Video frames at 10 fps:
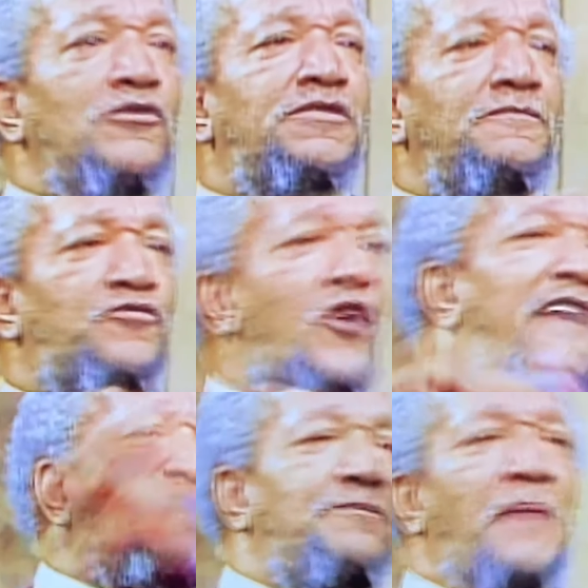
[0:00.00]
some
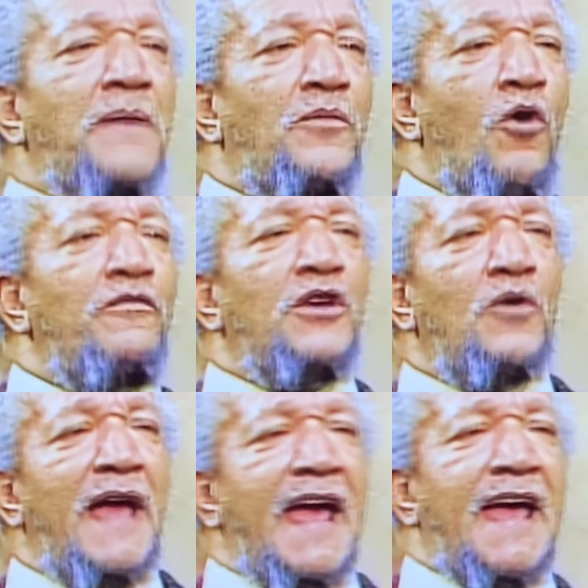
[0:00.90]
tracing paper over your
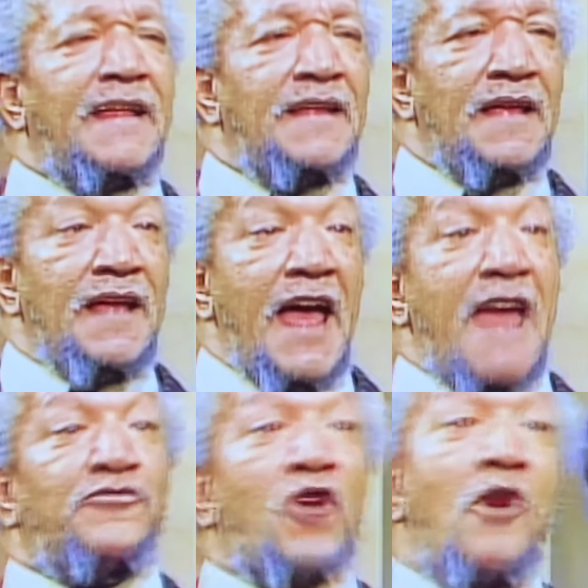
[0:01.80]
head
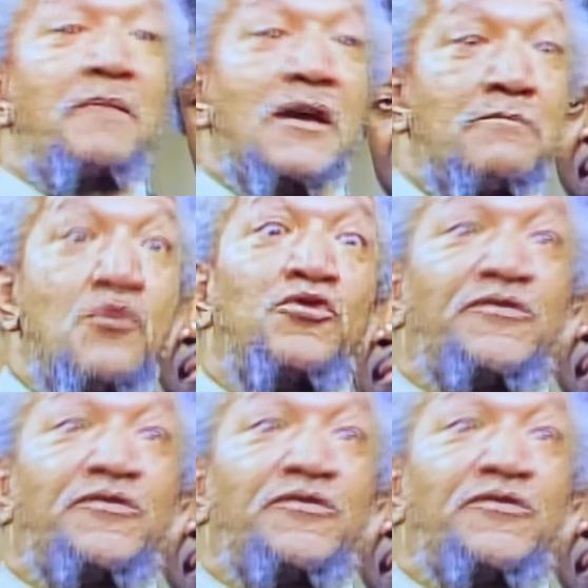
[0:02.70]
and draw me a moose